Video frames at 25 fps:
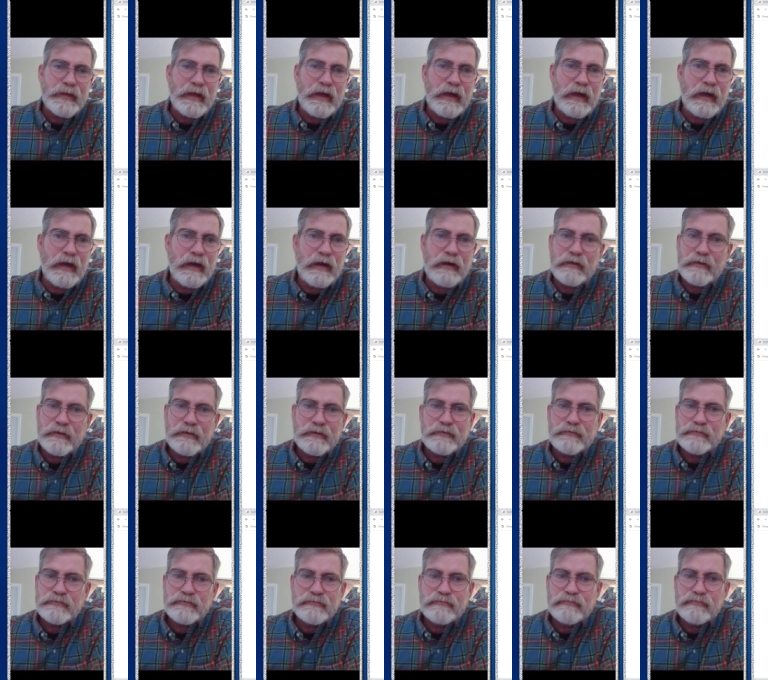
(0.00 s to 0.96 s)
uh,
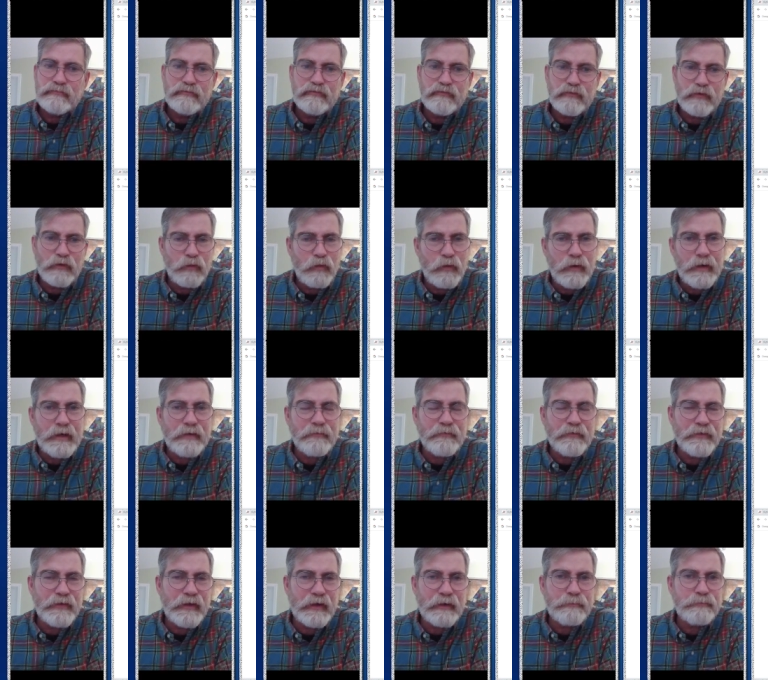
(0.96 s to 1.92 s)
for
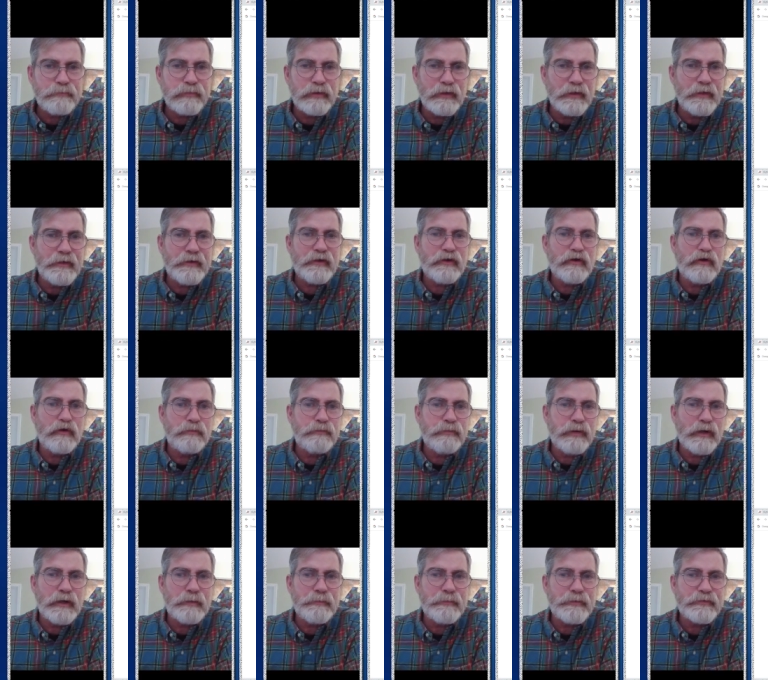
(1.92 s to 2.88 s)
whatever their political
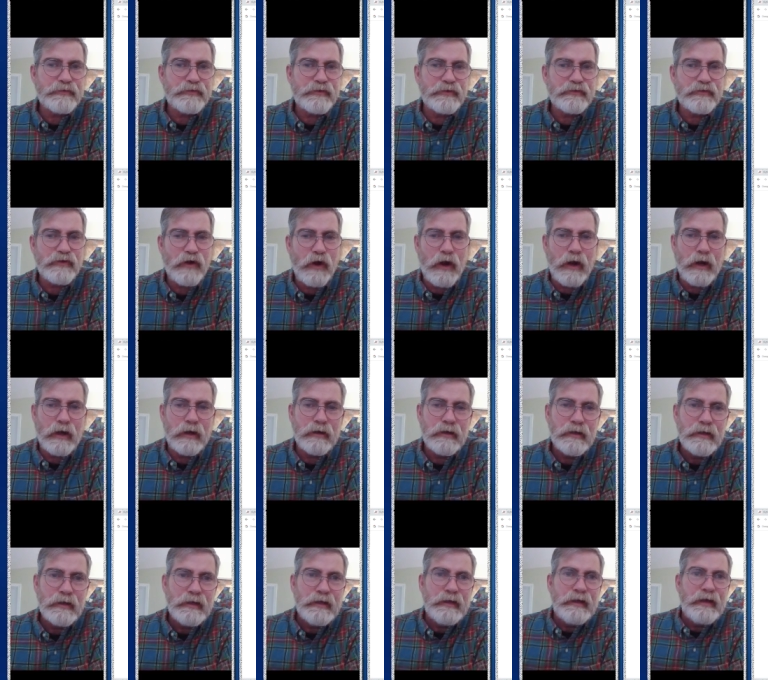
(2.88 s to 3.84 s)
purposes are.
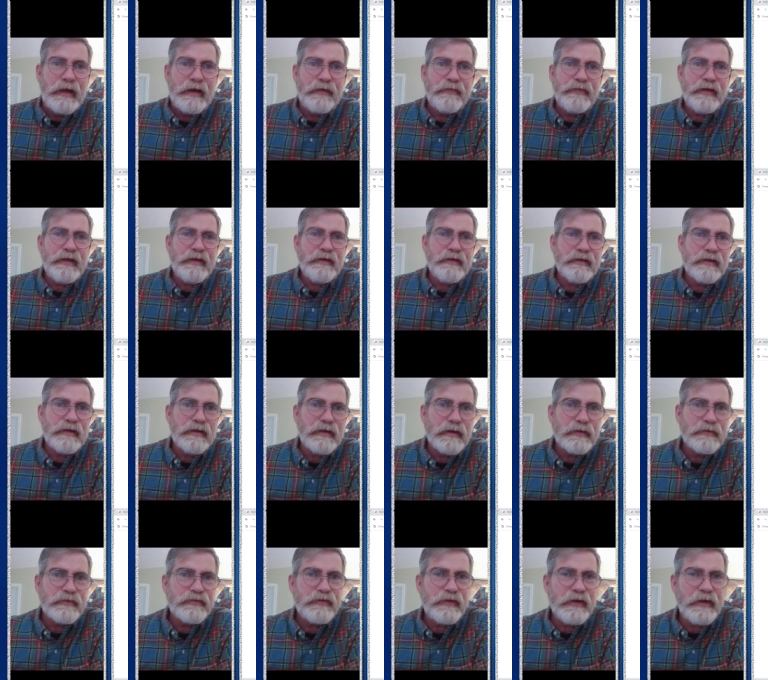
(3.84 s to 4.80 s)
And then
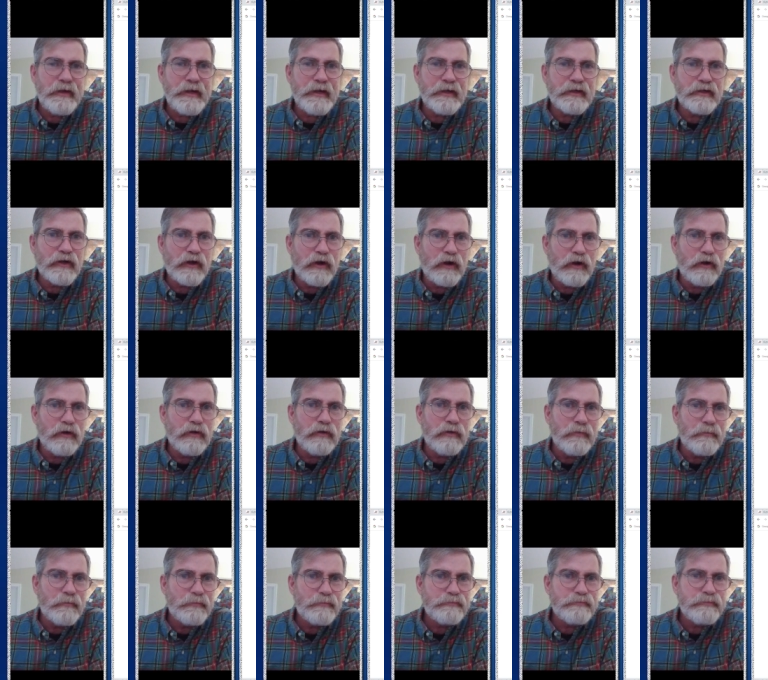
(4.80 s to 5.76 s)
Syrian
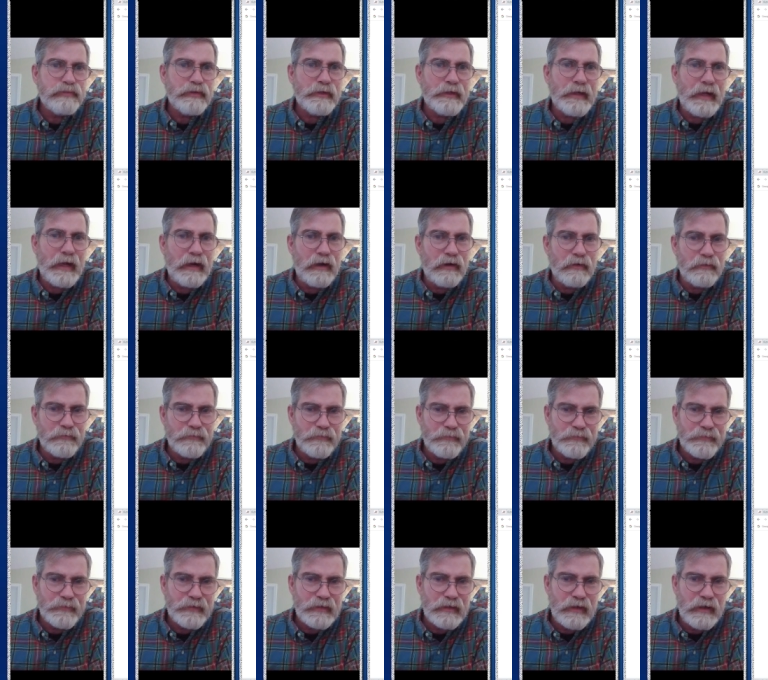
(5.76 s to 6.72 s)
Girl put out
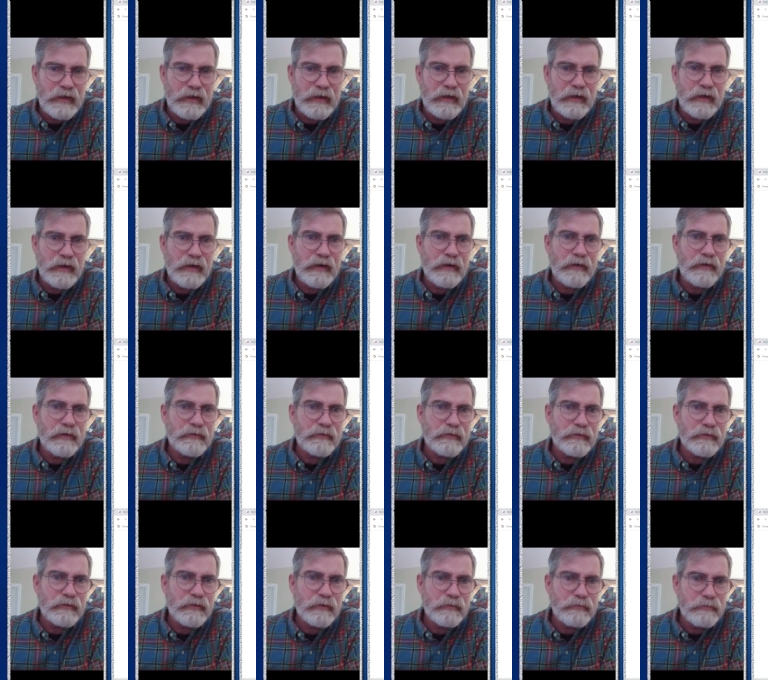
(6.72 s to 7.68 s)
uh,
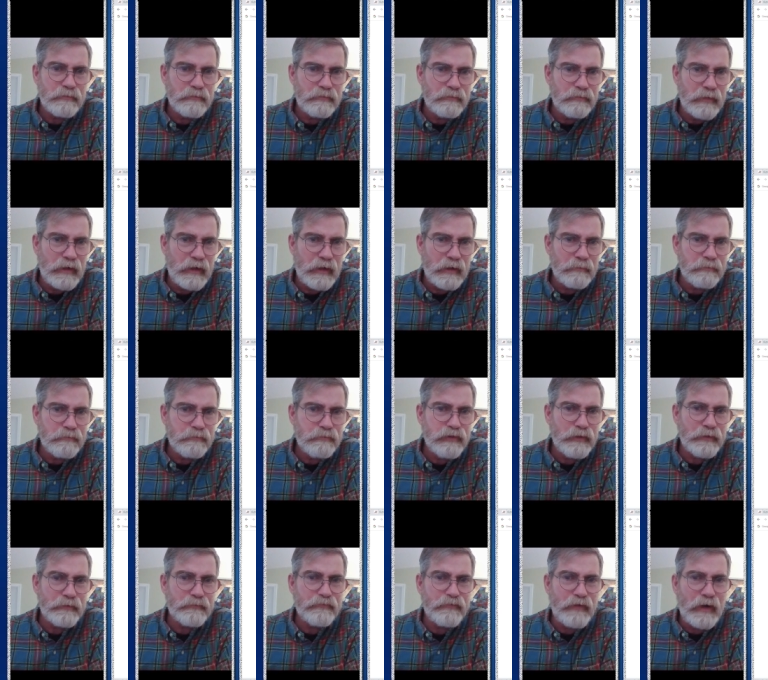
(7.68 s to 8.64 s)
uh,
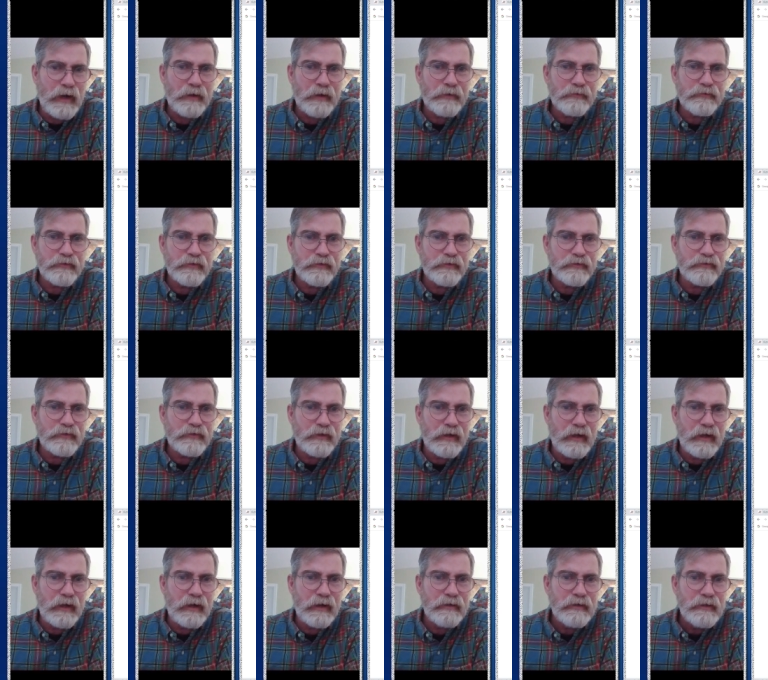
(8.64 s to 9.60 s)
put Fox's
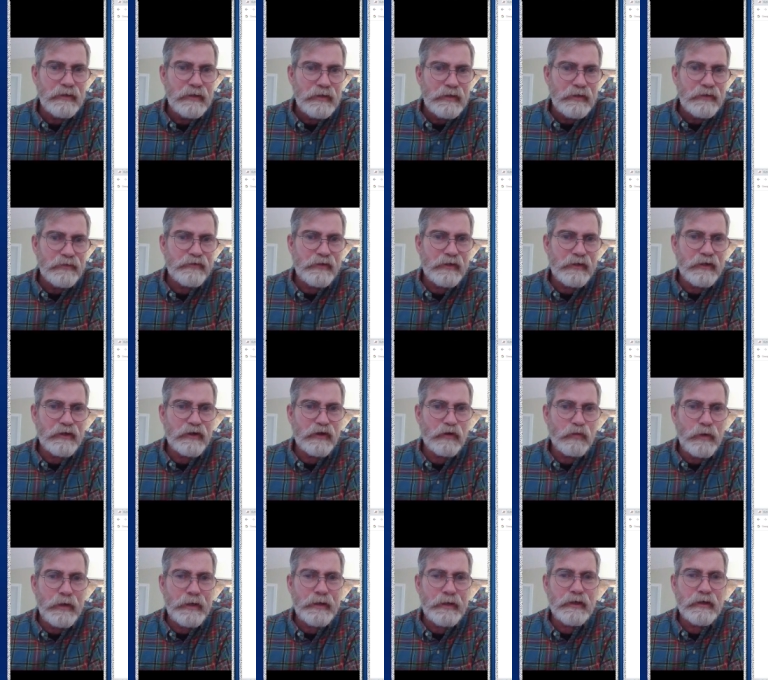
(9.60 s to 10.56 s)
uh, Senator
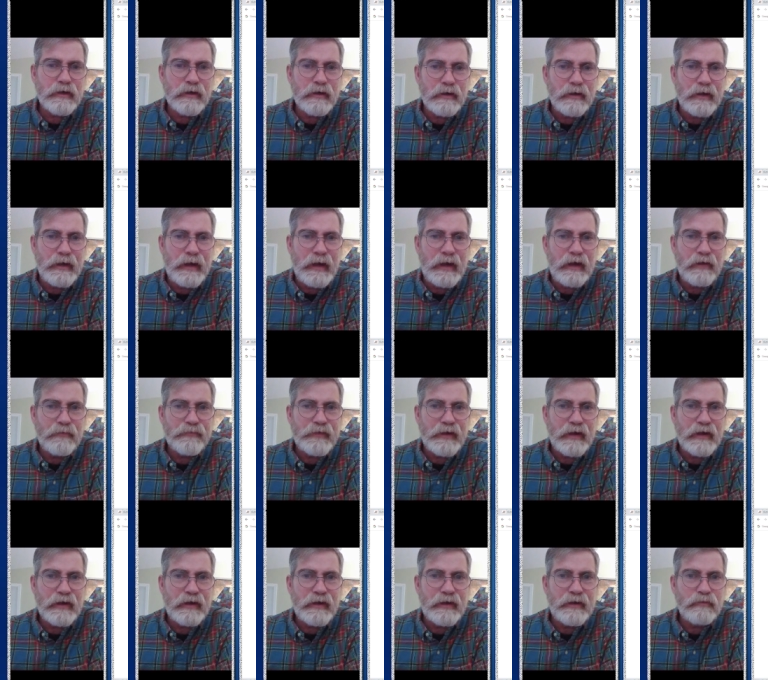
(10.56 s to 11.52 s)
Wicker out
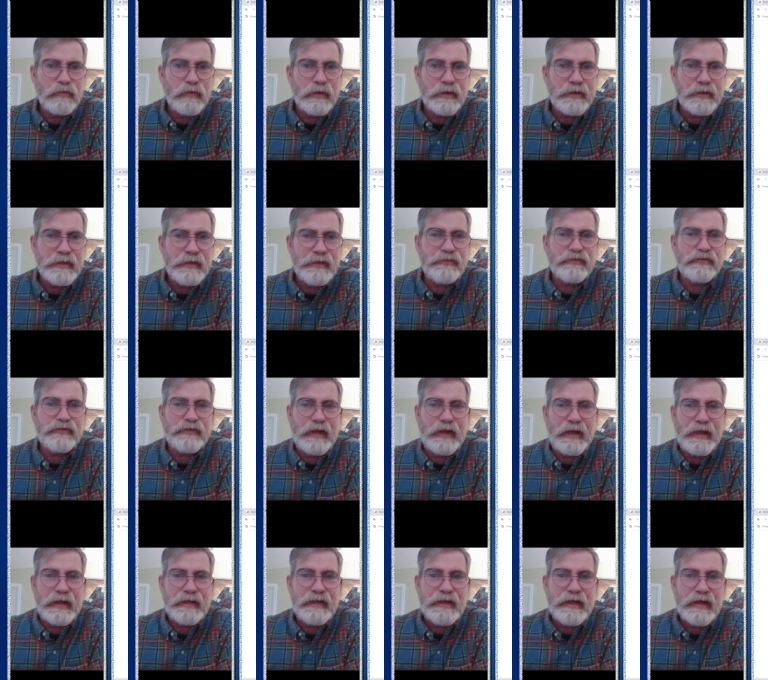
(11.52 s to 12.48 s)
there and what he's
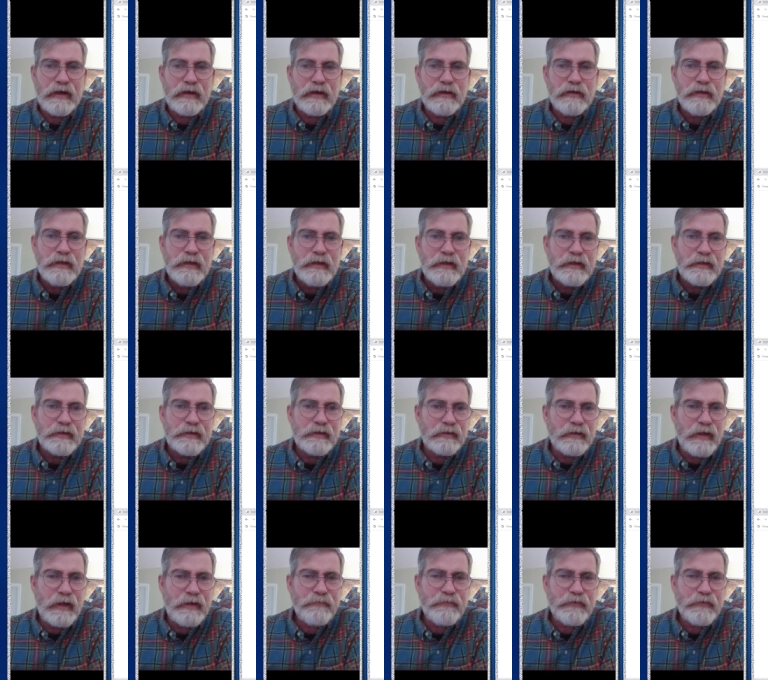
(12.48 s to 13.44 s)
saying here. Likely I'd
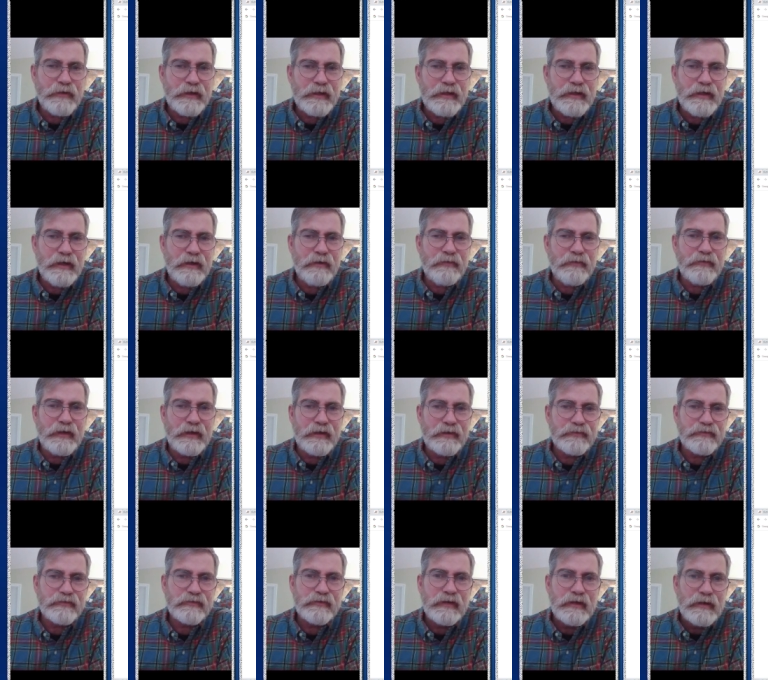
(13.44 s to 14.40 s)
like for you to hear
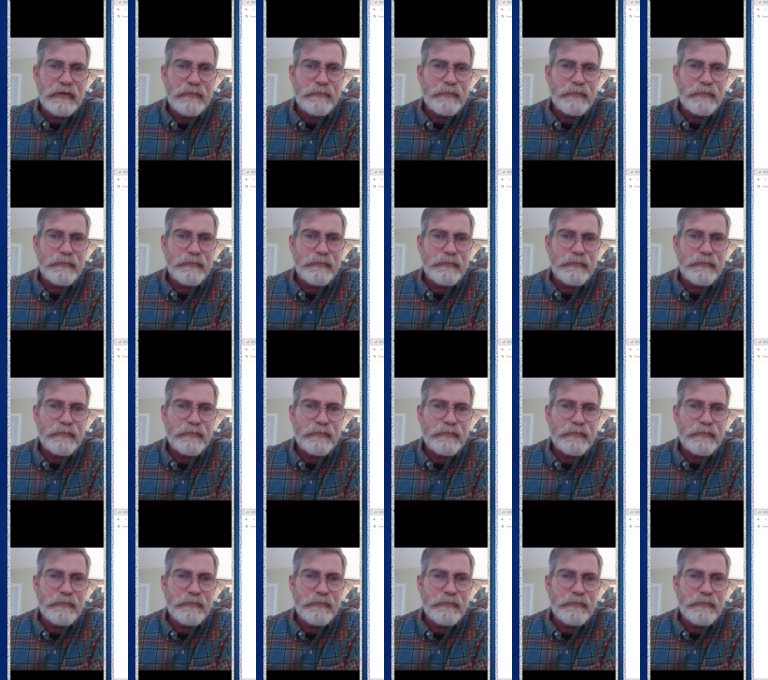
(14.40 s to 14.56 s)
this